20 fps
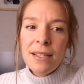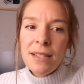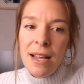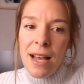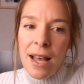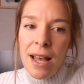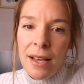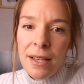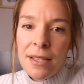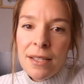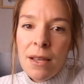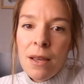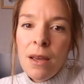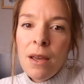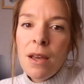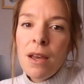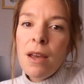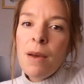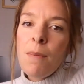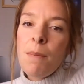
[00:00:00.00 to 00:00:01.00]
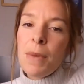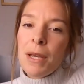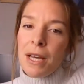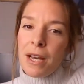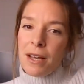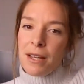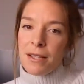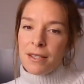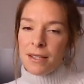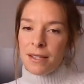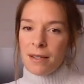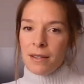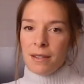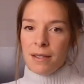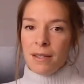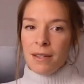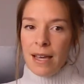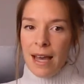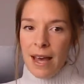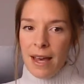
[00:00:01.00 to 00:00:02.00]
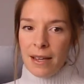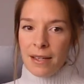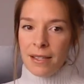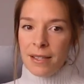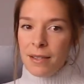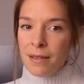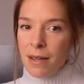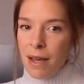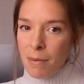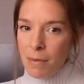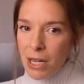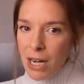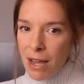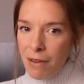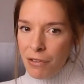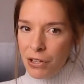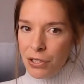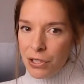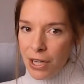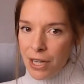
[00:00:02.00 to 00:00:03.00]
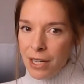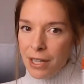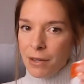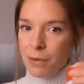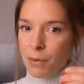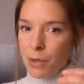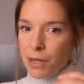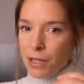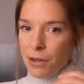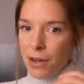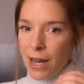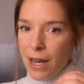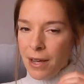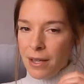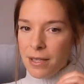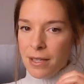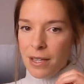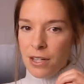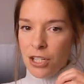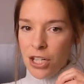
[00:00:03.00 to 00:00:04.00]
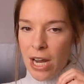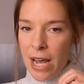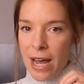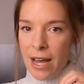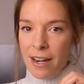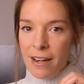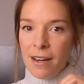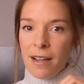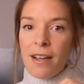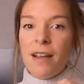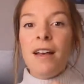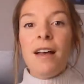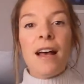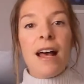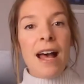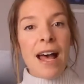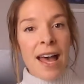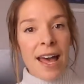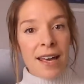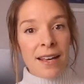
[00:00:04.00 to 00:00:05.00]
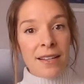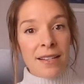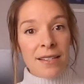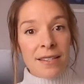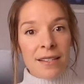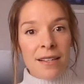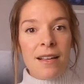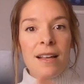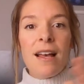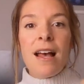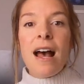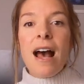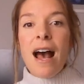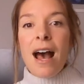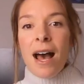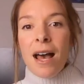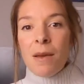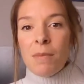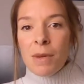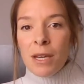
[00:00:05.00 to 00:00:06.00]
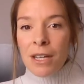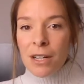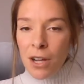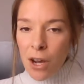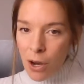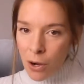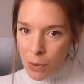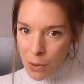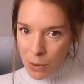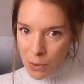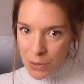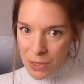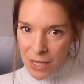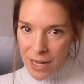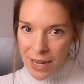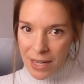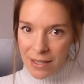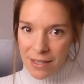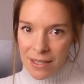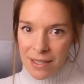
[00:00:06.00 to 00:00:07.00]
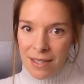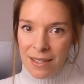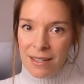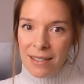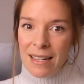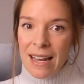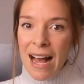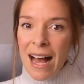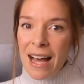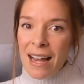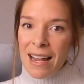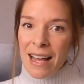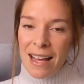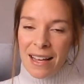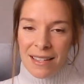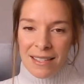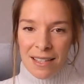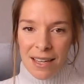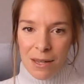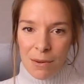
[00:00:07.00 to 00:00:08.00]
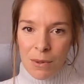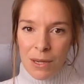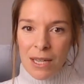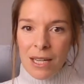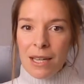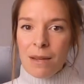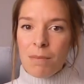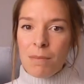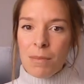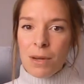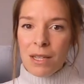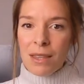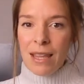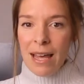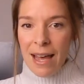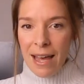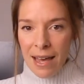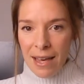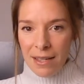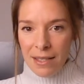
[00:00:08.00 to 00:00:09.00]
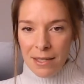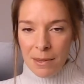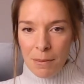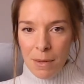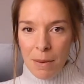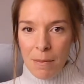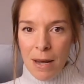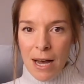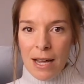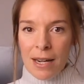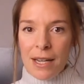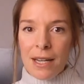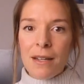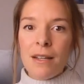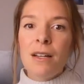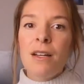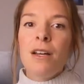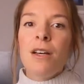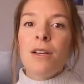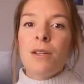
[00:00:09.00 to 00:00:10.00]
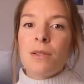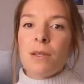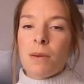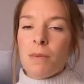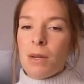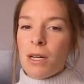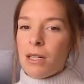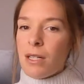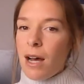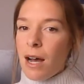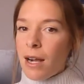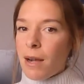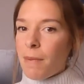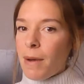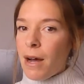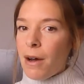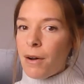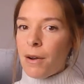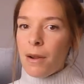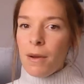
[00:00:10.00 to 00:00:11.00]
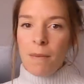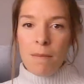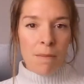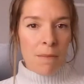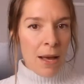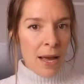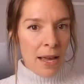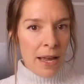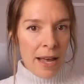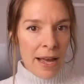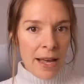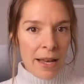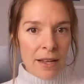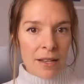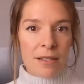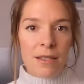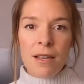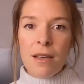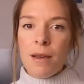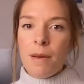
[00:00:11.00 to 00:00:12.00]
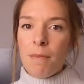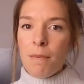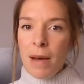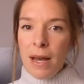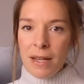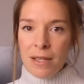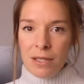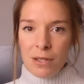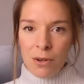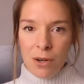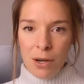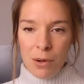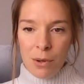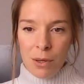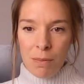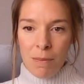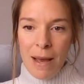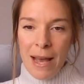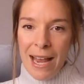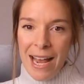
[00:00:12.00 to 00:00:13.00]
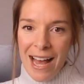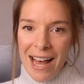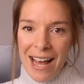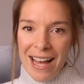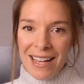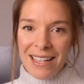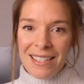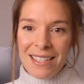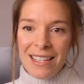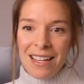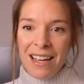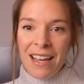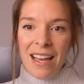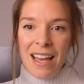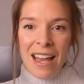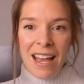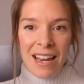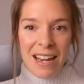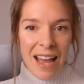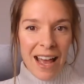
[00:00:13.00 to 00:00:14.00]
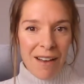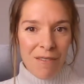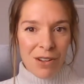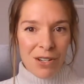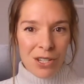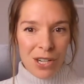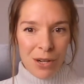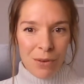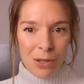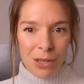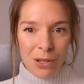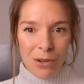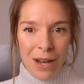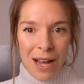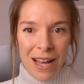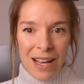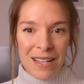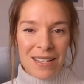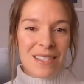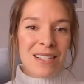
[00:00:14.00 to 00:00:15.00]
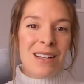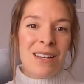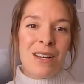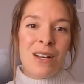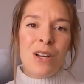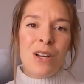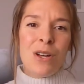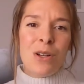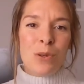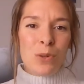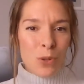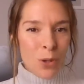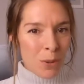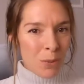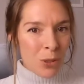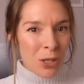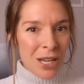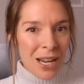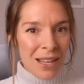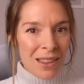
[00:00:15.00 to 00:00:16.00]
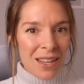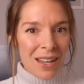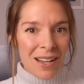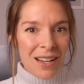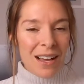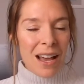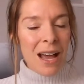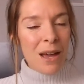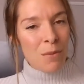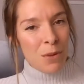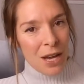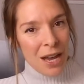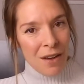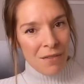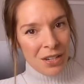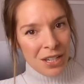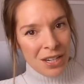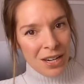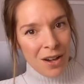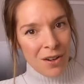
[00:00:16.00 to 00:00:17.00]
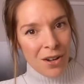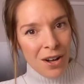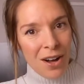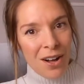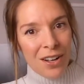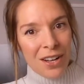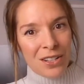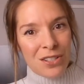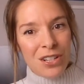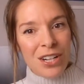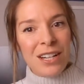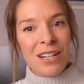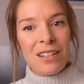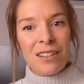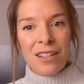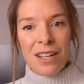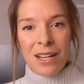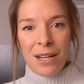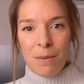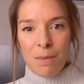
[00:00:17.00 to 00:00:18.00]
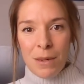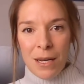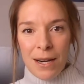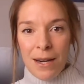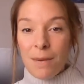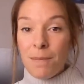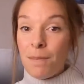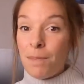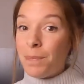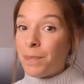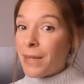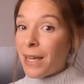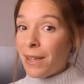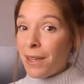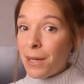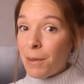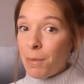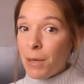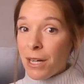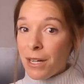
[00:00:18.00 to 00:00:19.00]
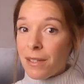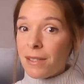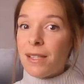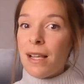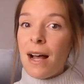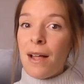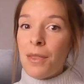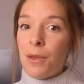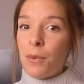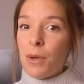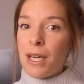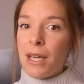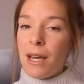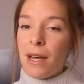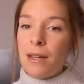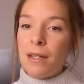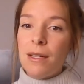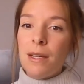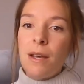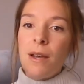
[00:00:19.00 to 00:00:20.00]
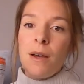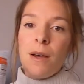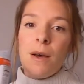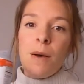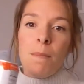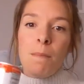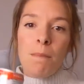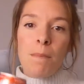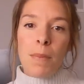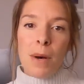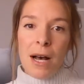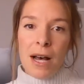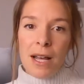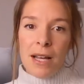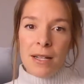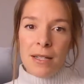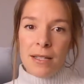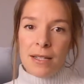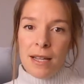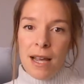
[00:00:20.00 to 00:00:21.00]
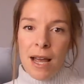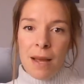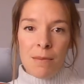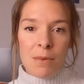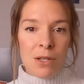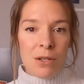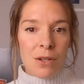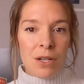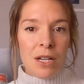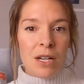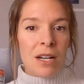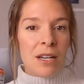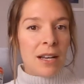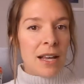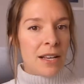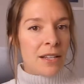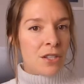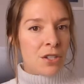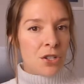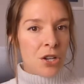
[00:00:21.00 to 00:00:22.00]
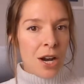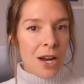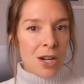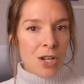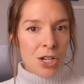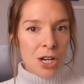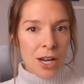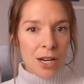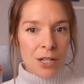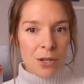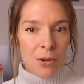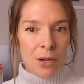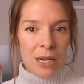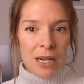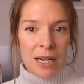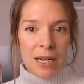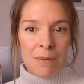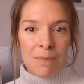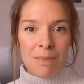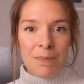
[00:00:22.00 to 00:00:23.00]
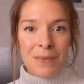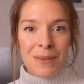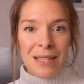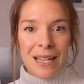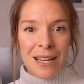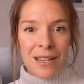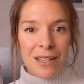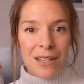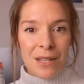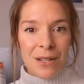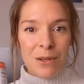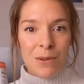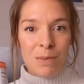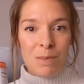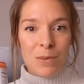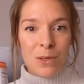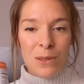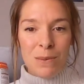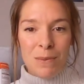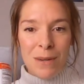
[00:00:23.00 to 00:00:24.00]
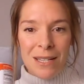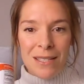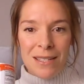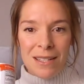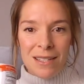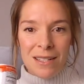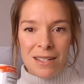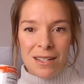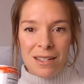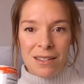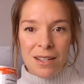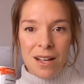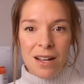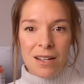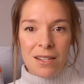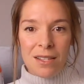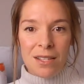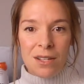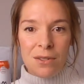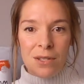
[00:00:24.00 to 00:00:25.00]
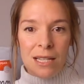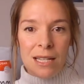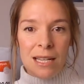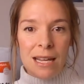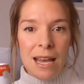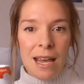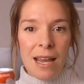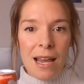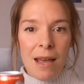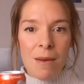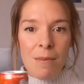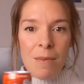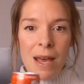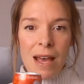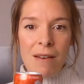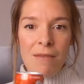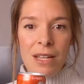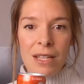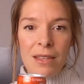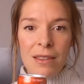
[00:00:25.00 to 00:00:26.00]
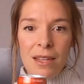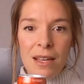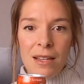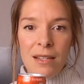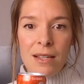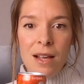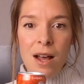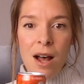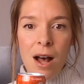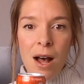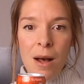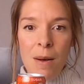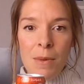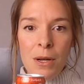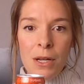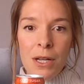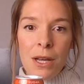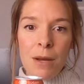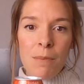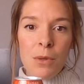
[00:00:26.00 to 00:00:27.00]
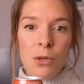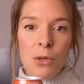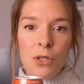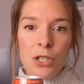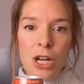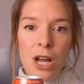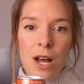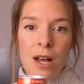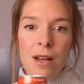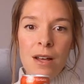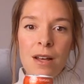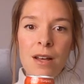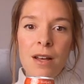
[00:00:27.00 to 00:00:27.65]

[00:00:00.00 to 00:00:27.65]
and Eggs because kegs, I'm going to have a drink with you guys and chat. Eggs, I mean oocytes, not eggs like we eat, but the eggs in my body. So I'm going to talk about my eggs, my story with my eggs, and have a drink with you guys. Normally, I think I'd be having an alcoholic drink, like a beer. I like beers on the weekend, but I'm doing a nice dry January. Thank you to my sister-in-law. So today I'm having this Hum Kombucha,